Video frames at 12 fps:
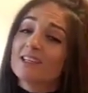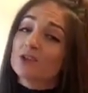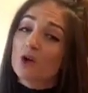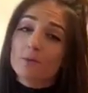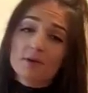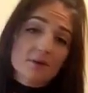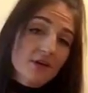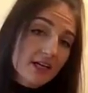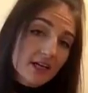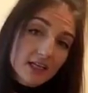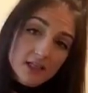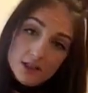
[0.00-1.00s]
don't be
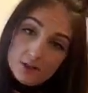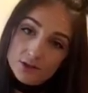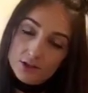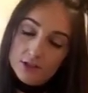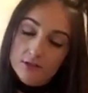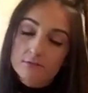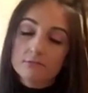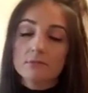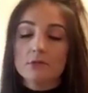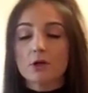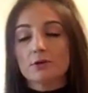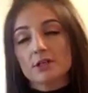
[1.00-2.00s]
wearing any lotion,
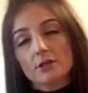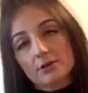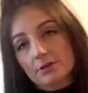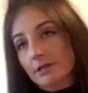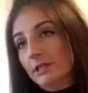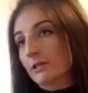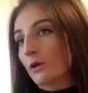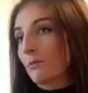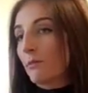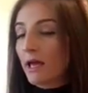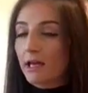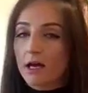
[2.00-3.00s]
no deodorant, no
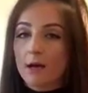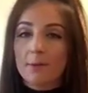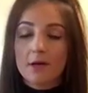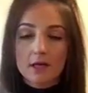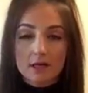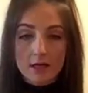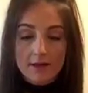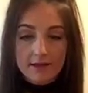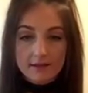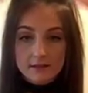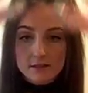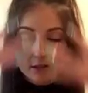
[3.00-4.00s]
makeup,
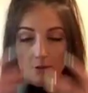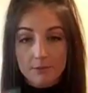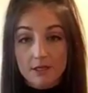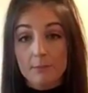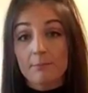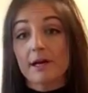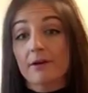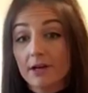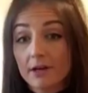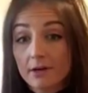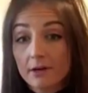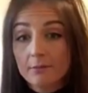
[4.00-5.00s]
nothing that's going to be a
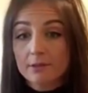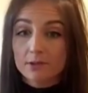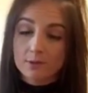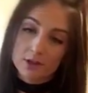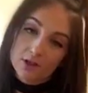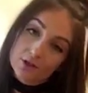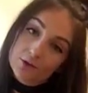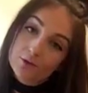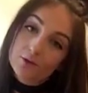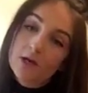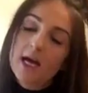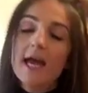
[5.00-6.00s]
barrier between
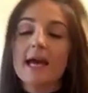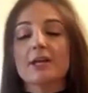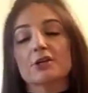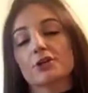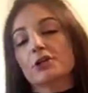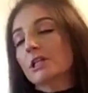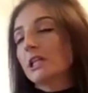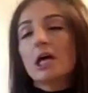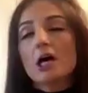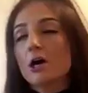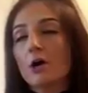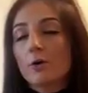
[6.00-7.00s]
you and your
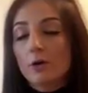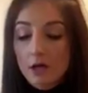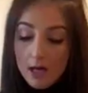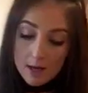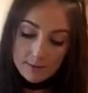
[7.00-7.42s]
glow,